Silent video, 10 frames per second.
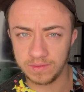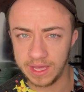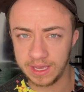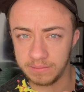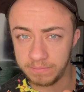
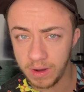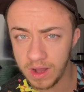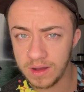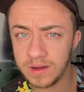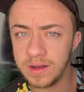like
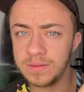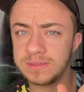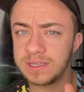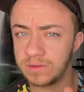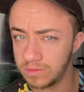
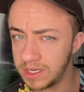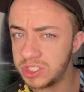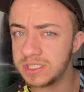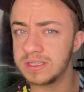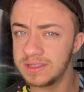bumps and
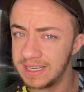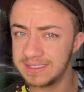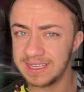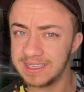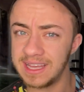ridges and
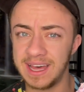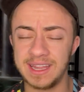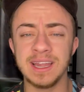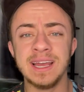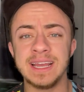things like that,